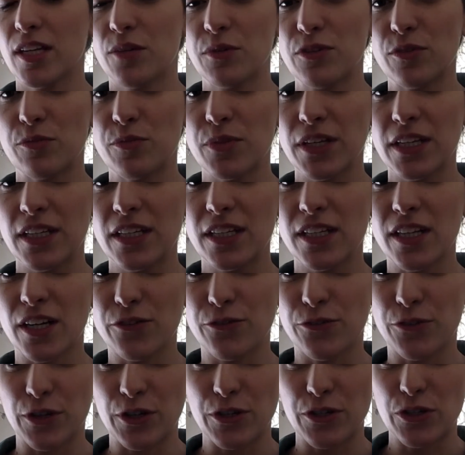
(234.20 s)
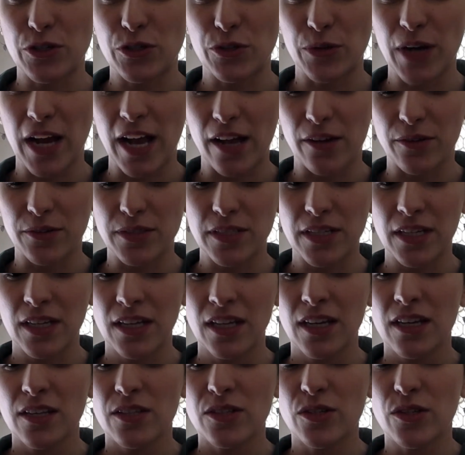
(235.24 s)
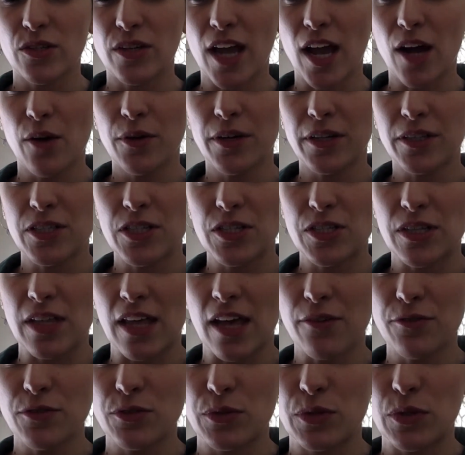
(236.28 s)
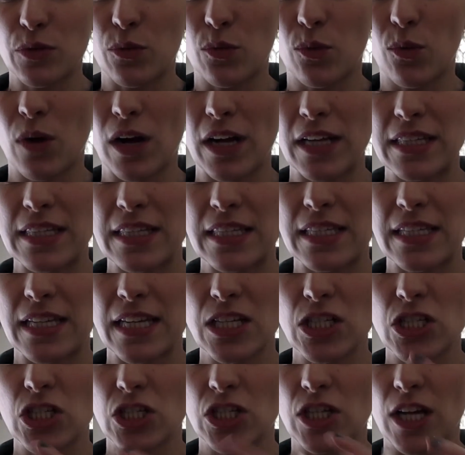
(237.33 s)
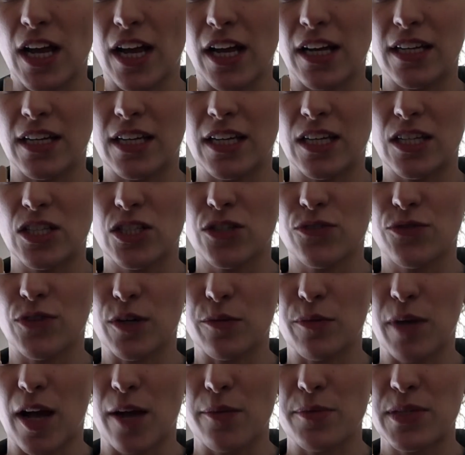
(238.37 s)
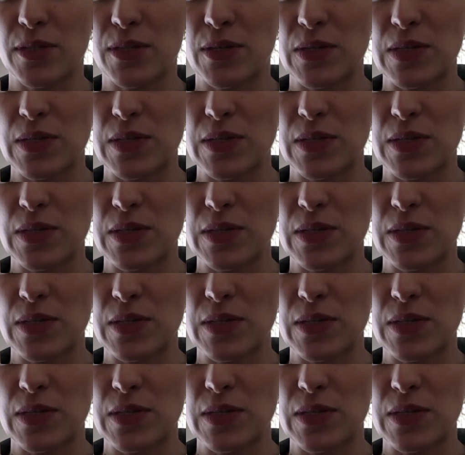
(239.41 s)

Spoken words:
Completed our first round. So now we're just left with one stitch on each of our popsicle